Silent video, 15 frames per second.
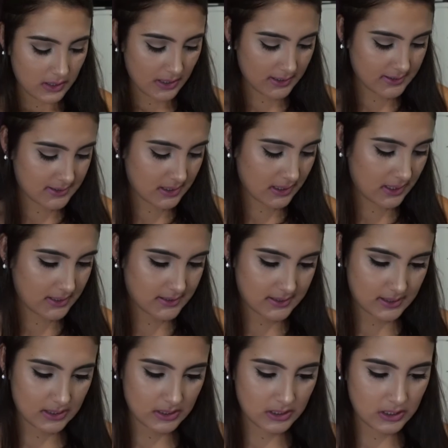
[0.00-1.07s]
Next thing I
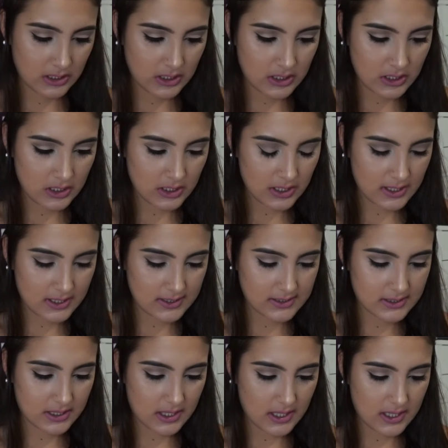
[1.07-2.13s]
see in here
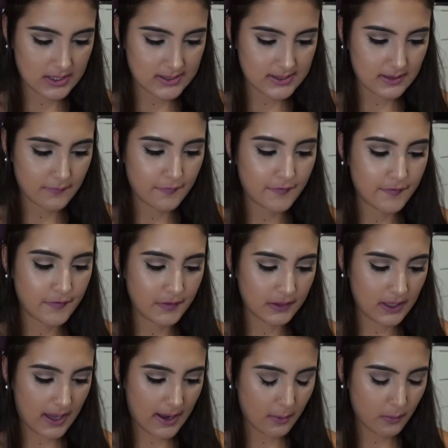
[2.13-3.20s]
is this
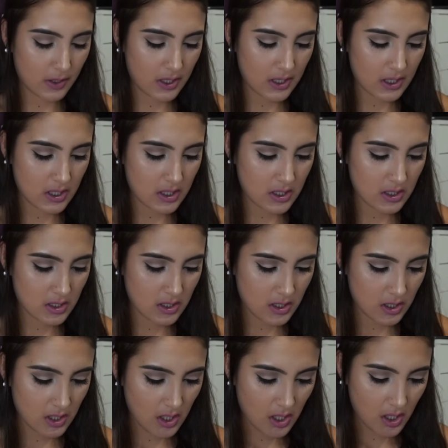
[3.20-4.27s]
Flower
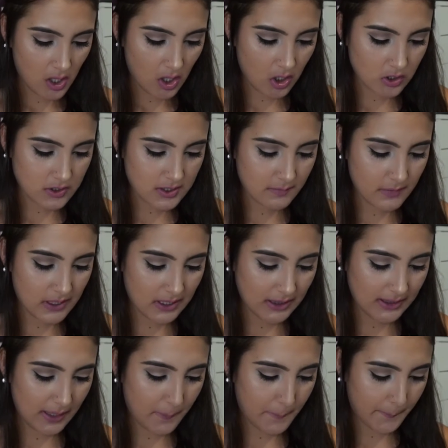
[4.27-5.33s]
Ultimate
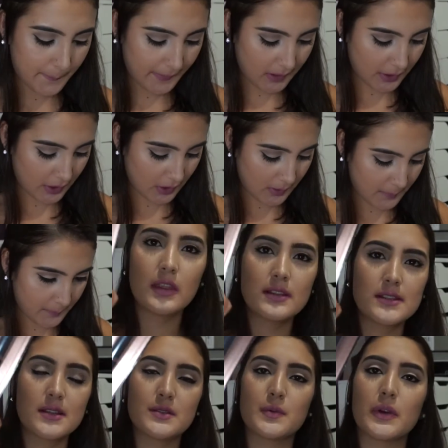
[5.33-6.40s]
Lip Butter.
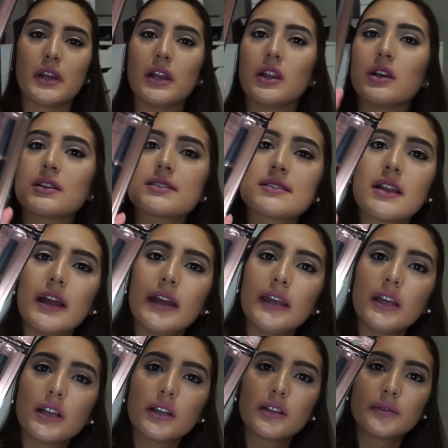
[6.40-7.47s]
This is what it looks
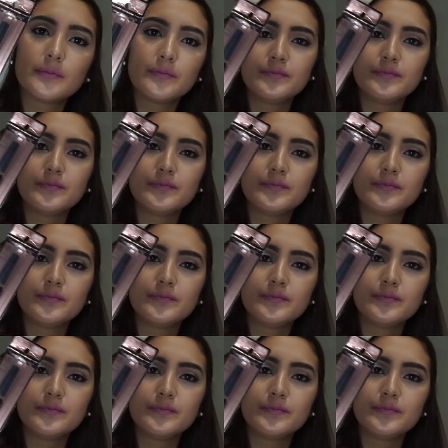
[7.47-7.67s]
like.